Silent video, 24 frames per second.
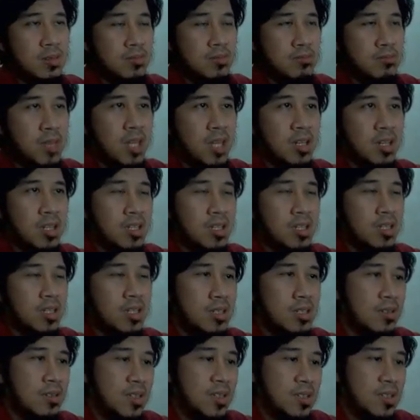
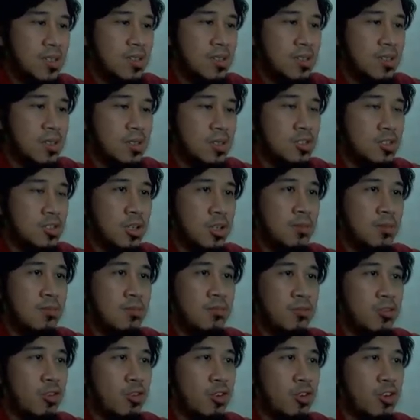mainly the job
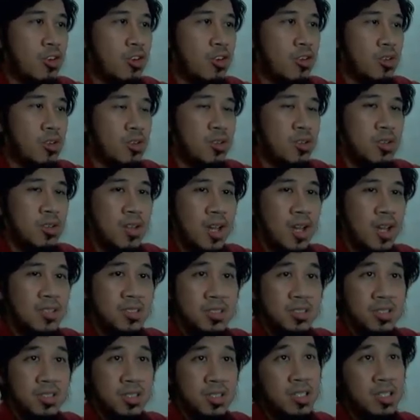for the
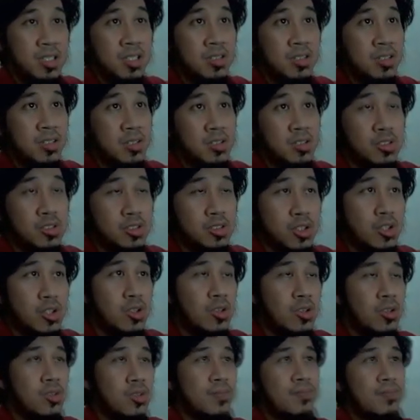assistant editor.
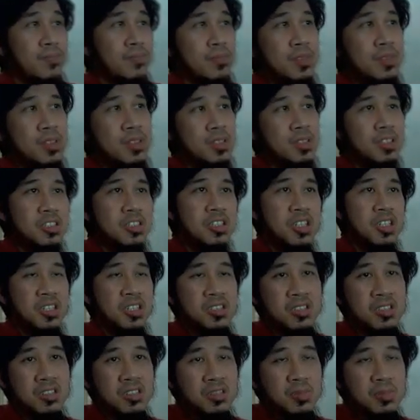So this is the
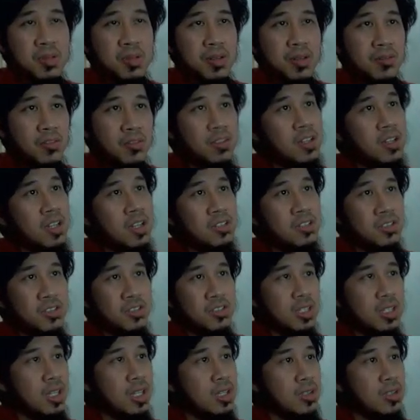easiest part for the
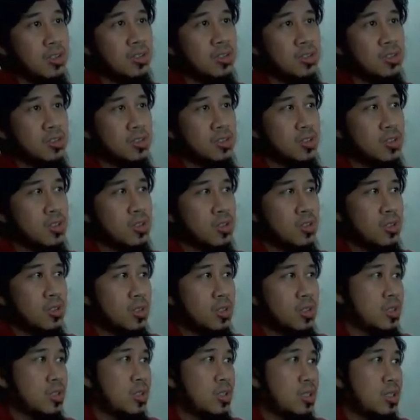associate editor.
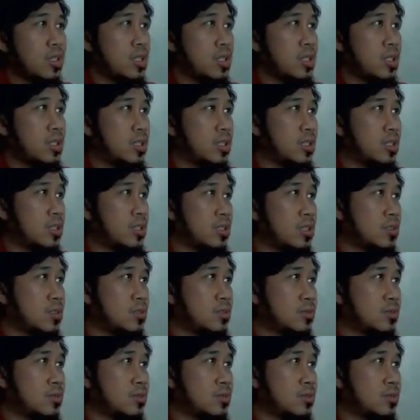Uh,